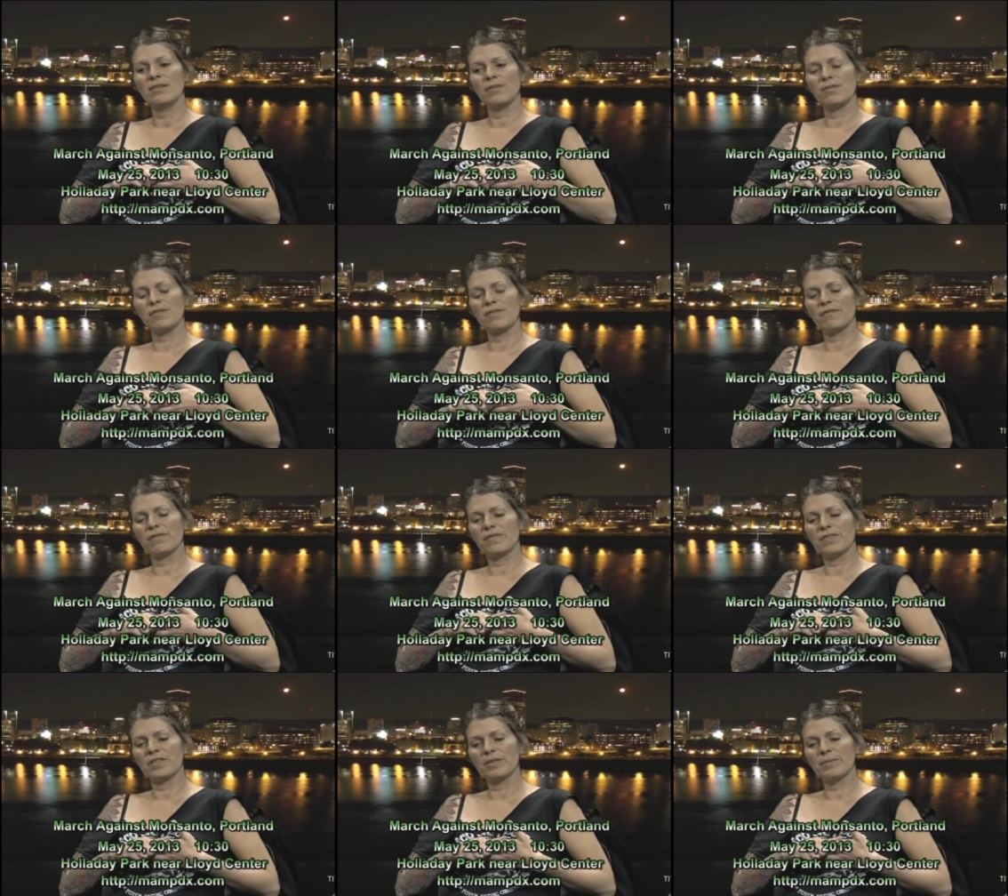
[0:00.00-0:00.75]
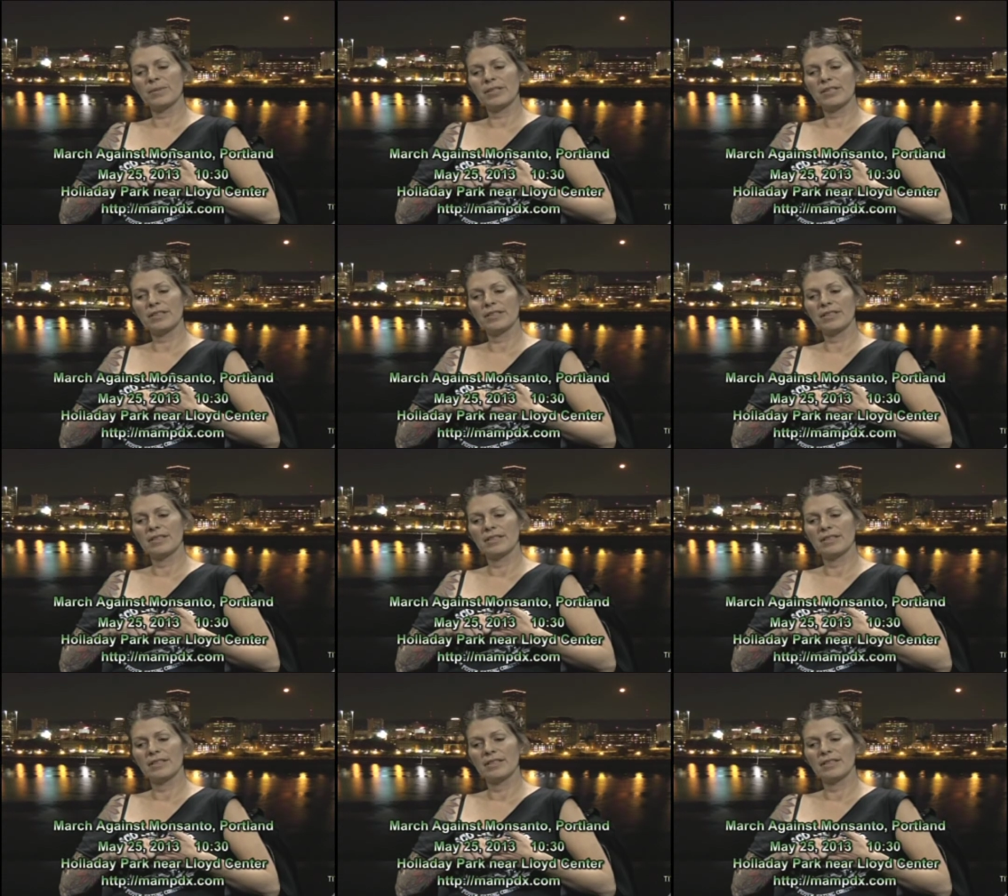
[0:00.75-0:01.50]
who's a farmer
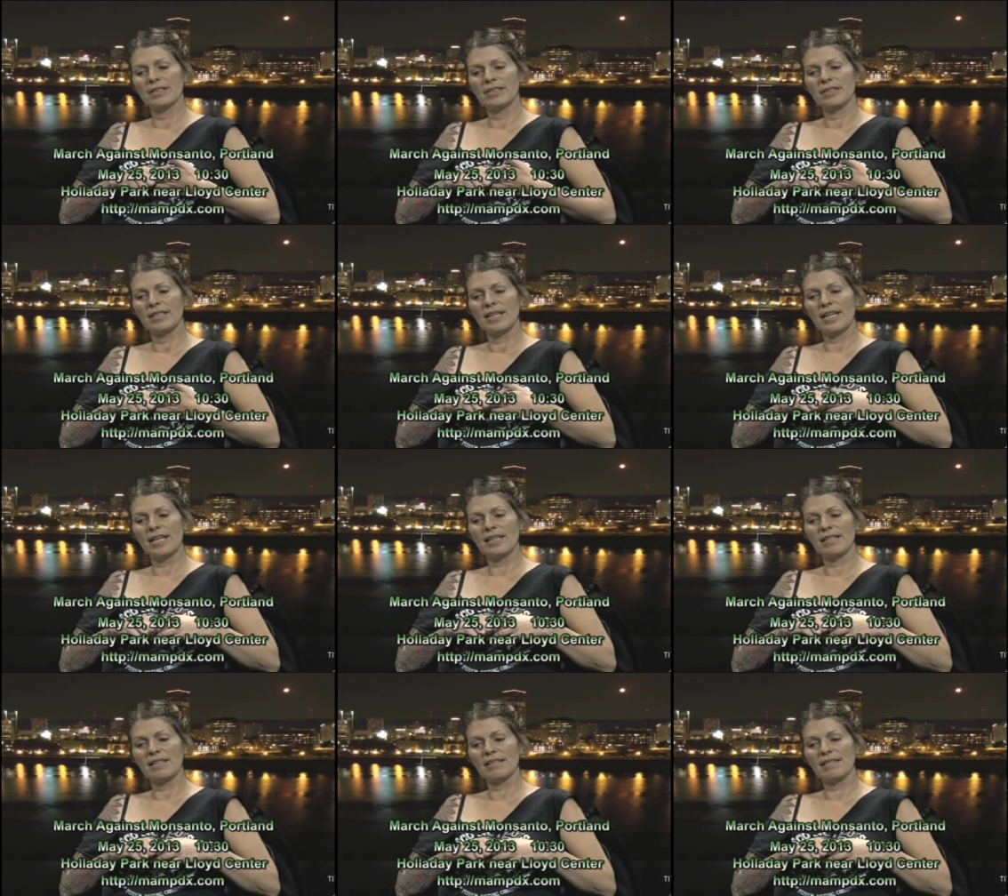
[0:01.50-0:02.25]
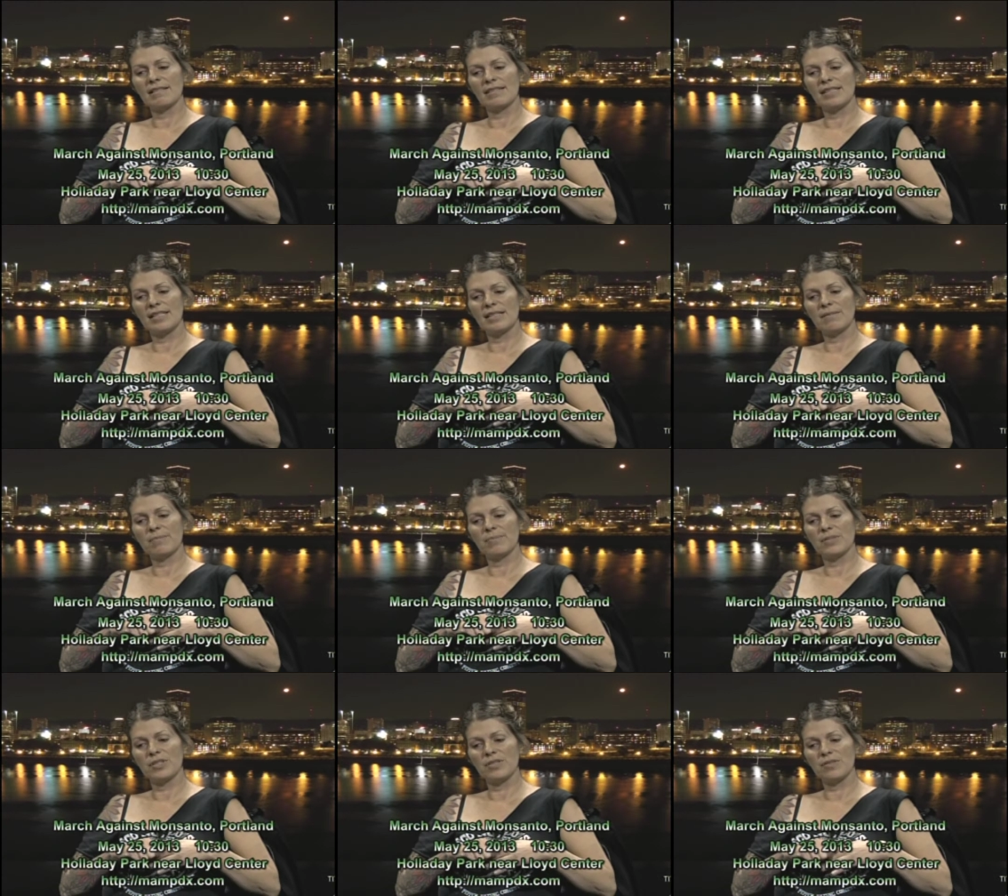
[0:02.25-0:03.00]
and a seed
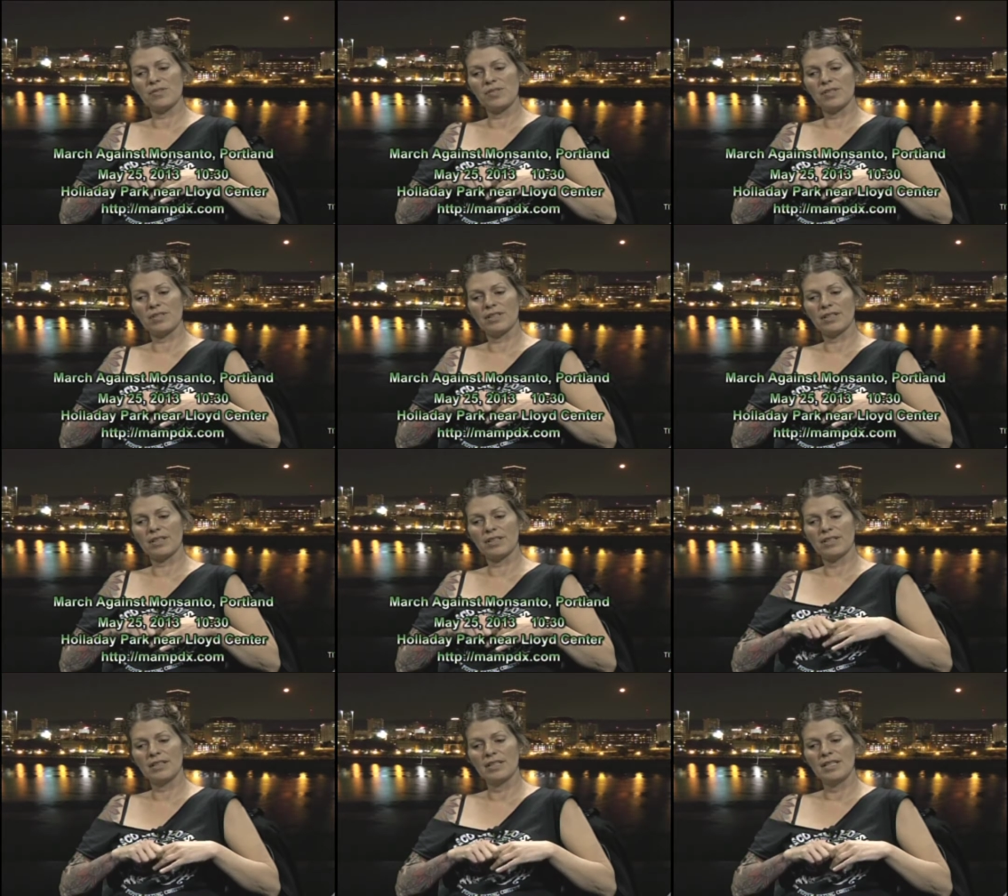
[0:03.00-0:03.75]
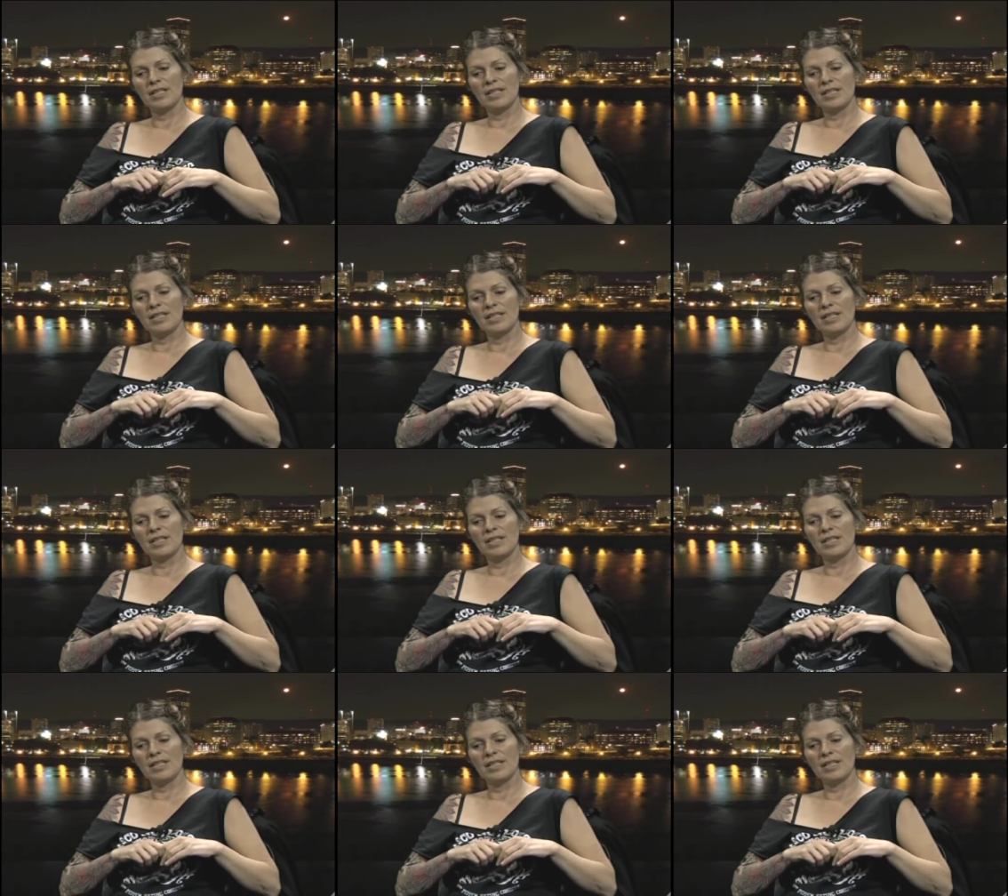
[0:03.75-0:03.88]
producer